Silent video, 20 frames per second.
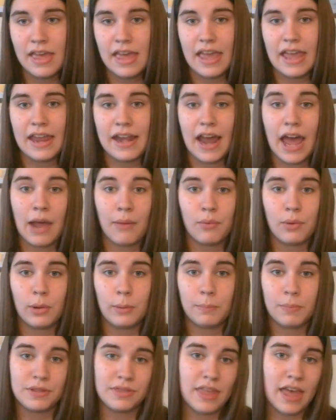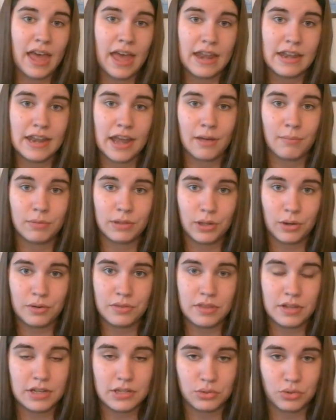and I will put that down below in
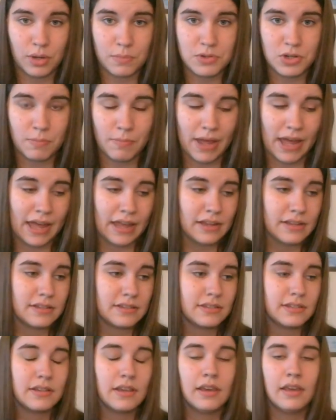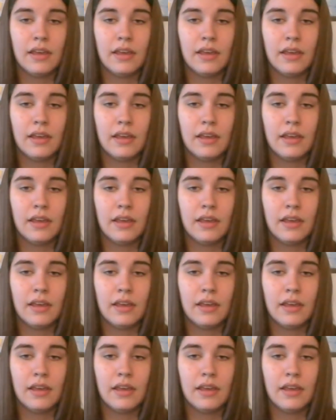the description box.